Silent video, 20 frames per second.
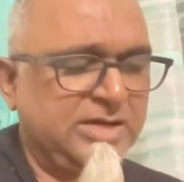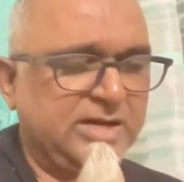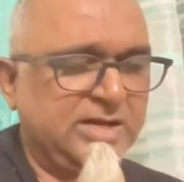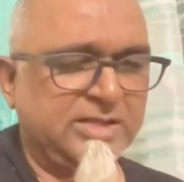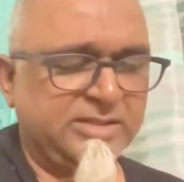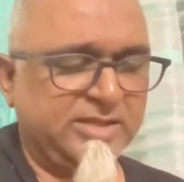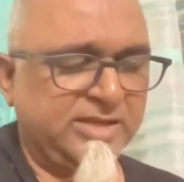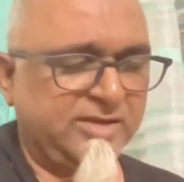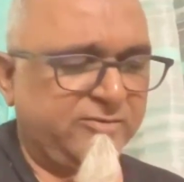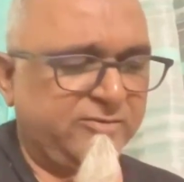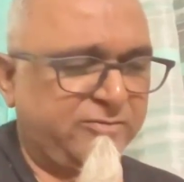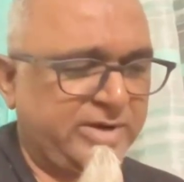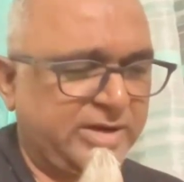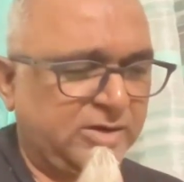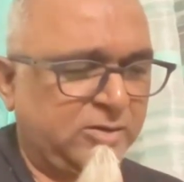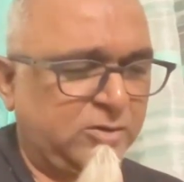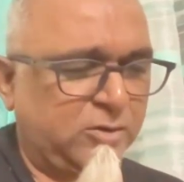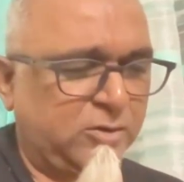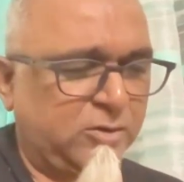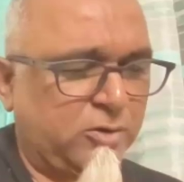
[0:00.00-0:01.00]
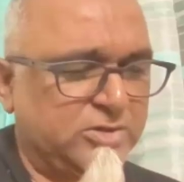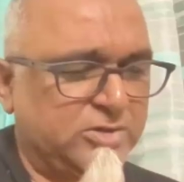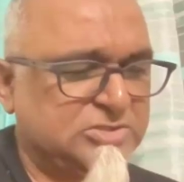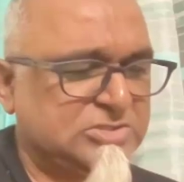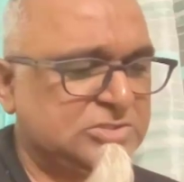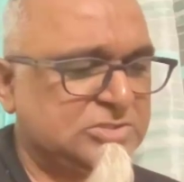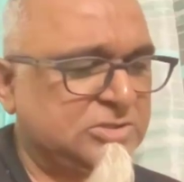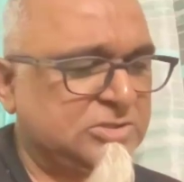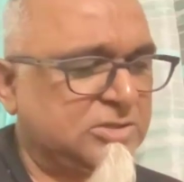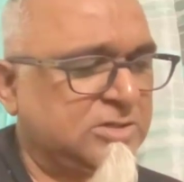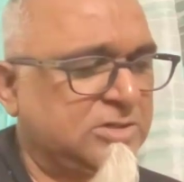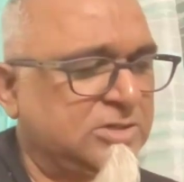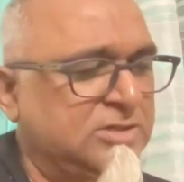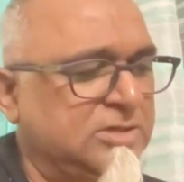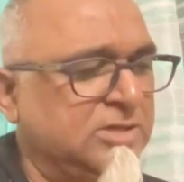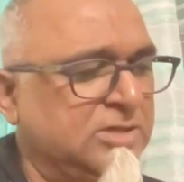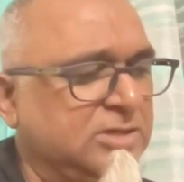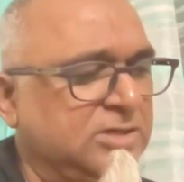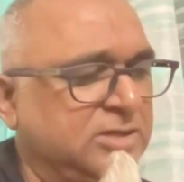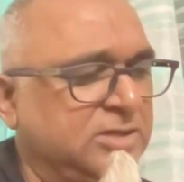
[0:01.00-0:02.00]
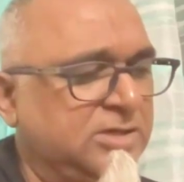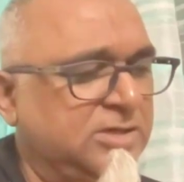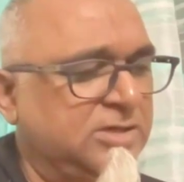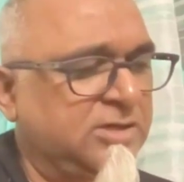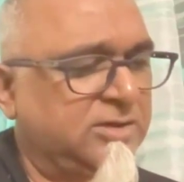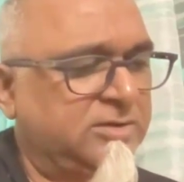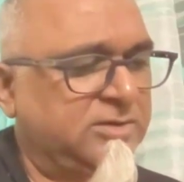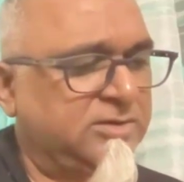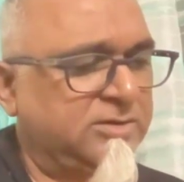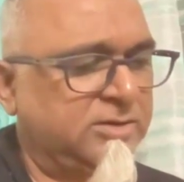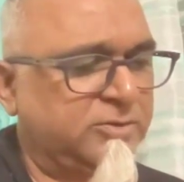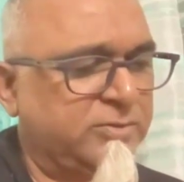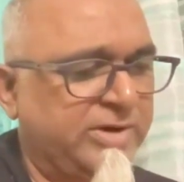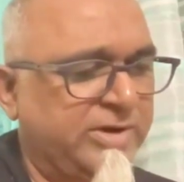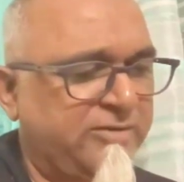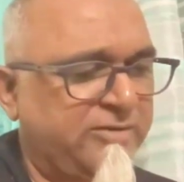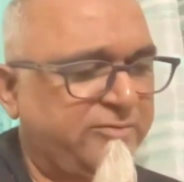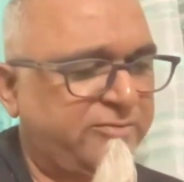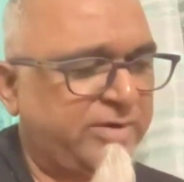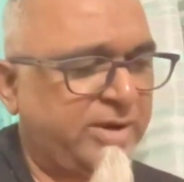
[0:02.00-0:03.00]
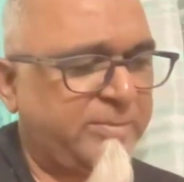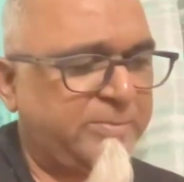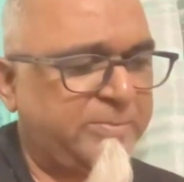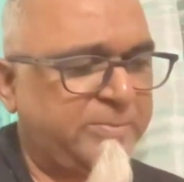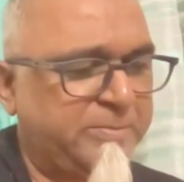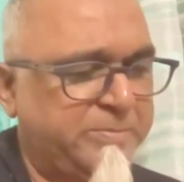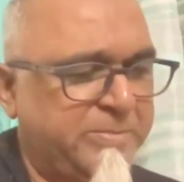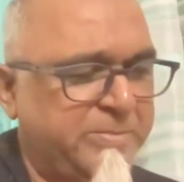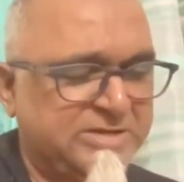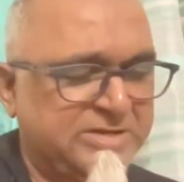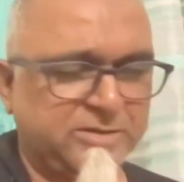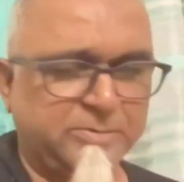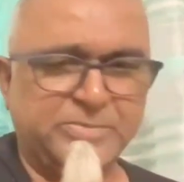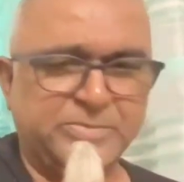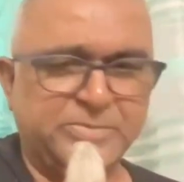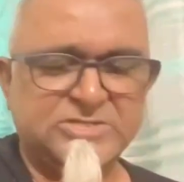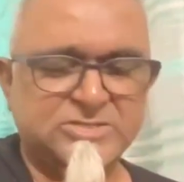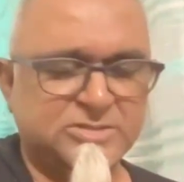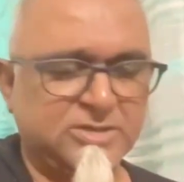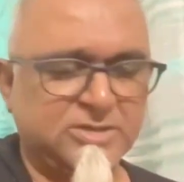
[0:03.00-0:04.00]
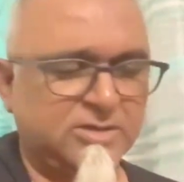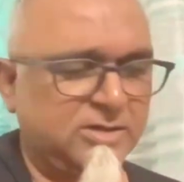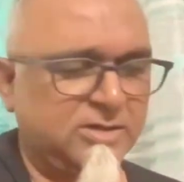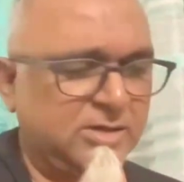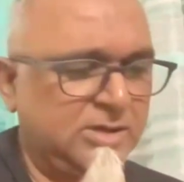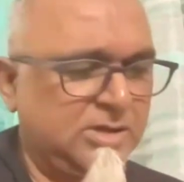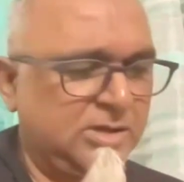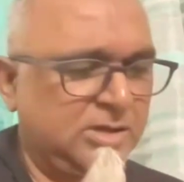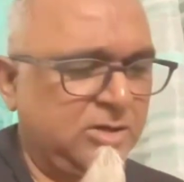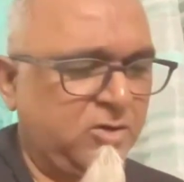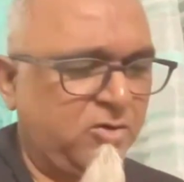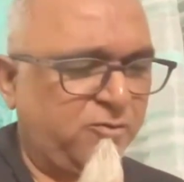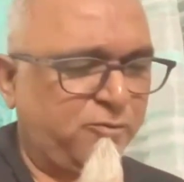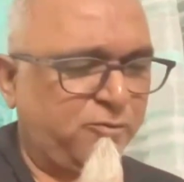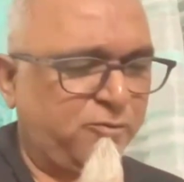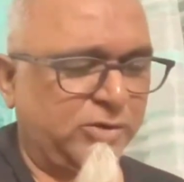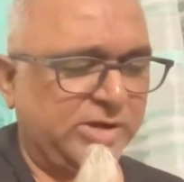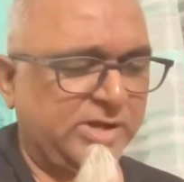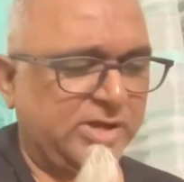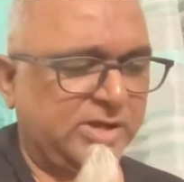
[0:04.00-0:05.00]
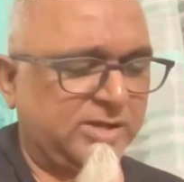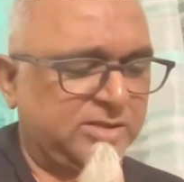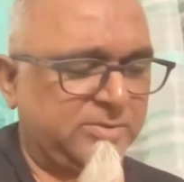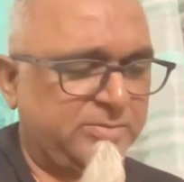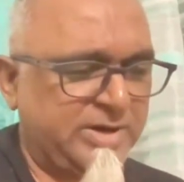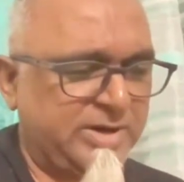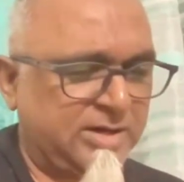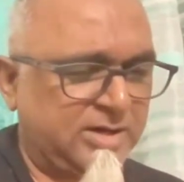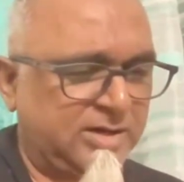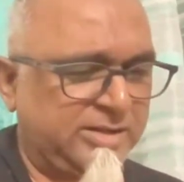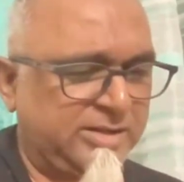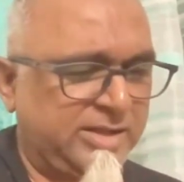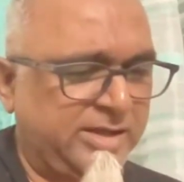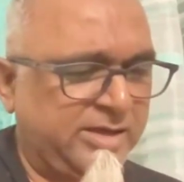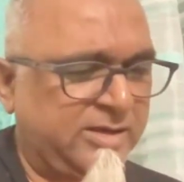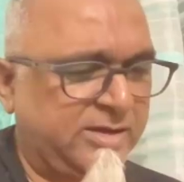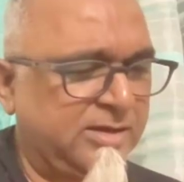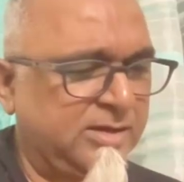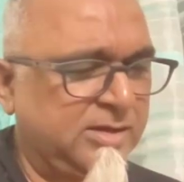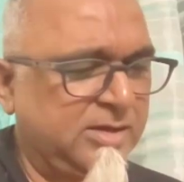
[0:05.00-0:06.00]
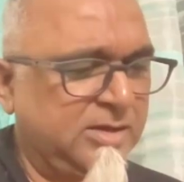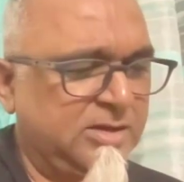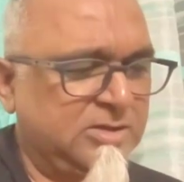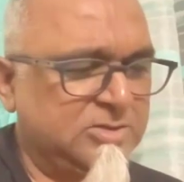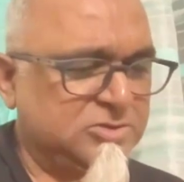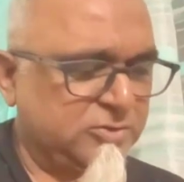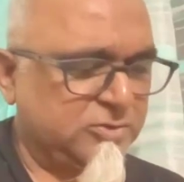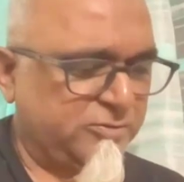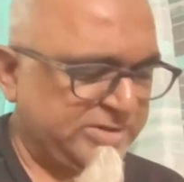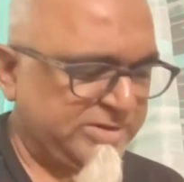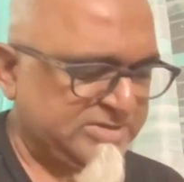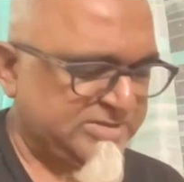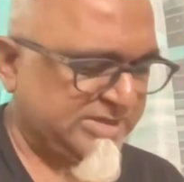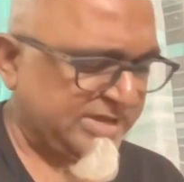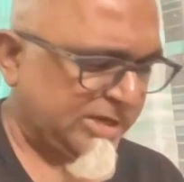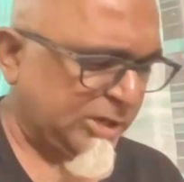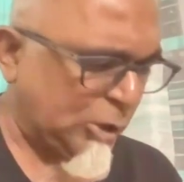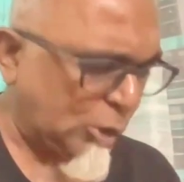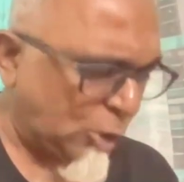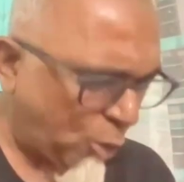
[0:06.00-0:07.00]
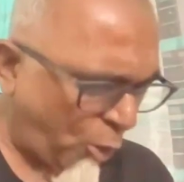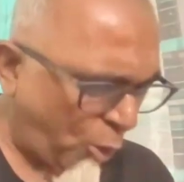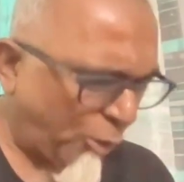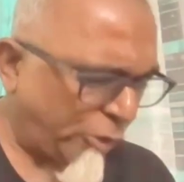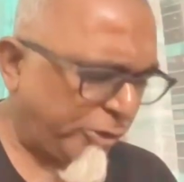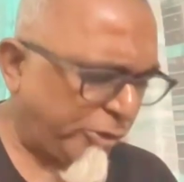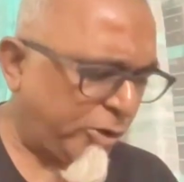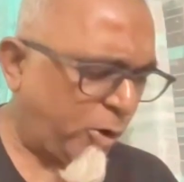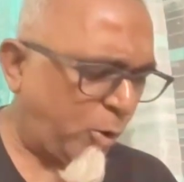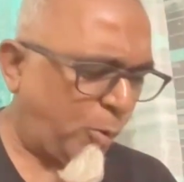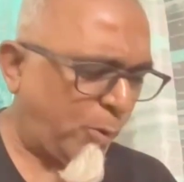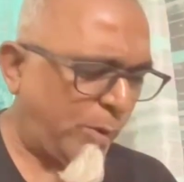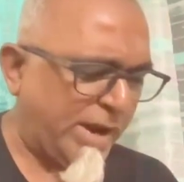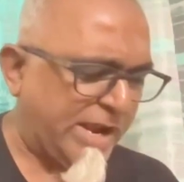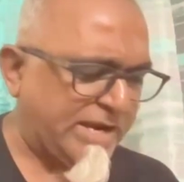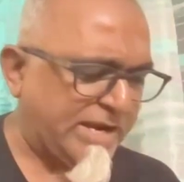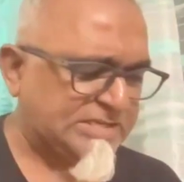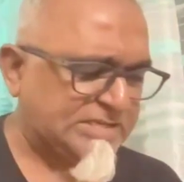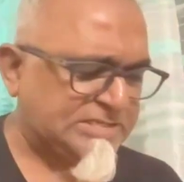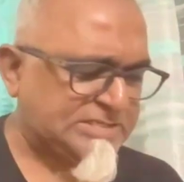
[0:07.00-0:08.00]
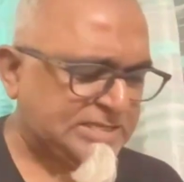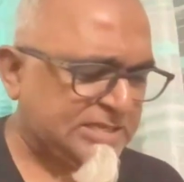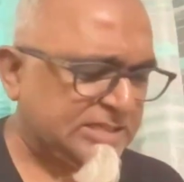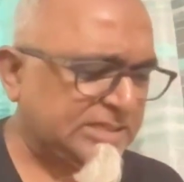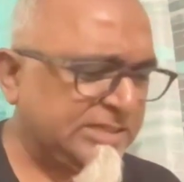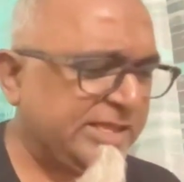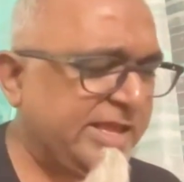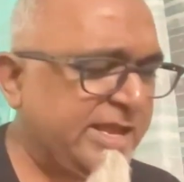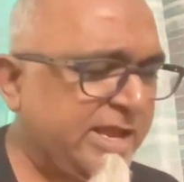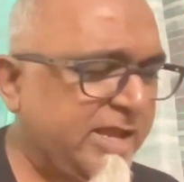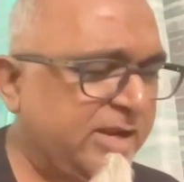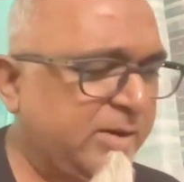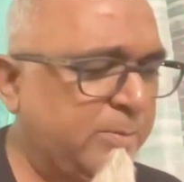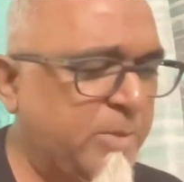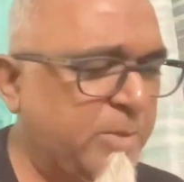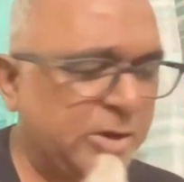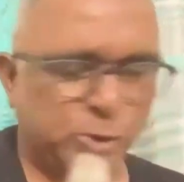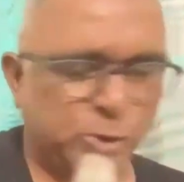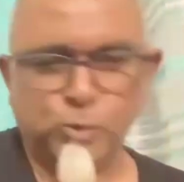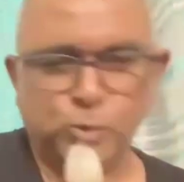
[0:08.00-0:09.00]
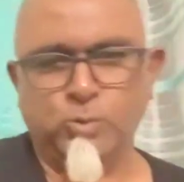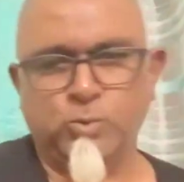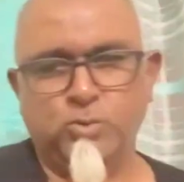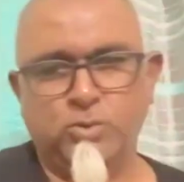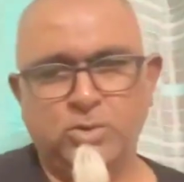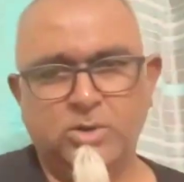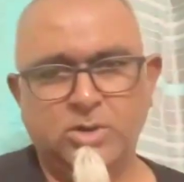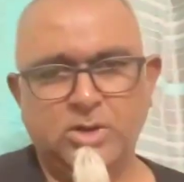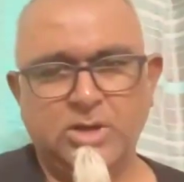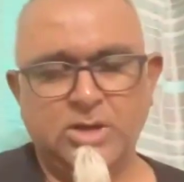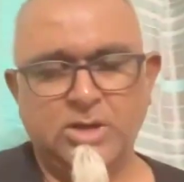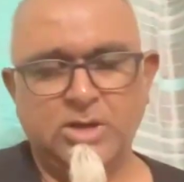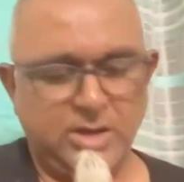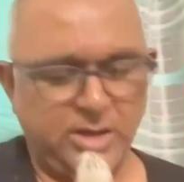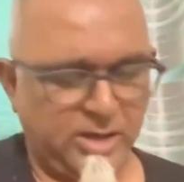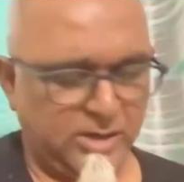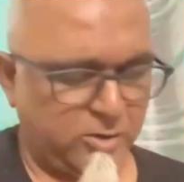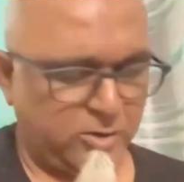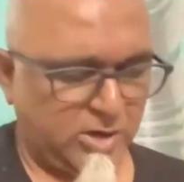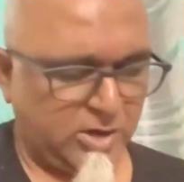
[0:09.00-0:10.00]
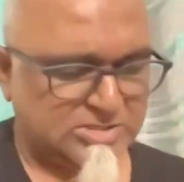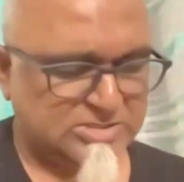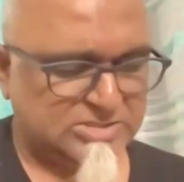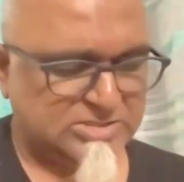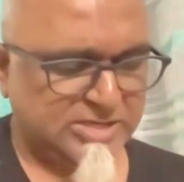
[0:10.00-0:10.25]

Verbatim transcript: and then final on August 3rd, uh, the 25 meter pistol, hopefully another medal there. So we say, go your way till the end, Manu. And God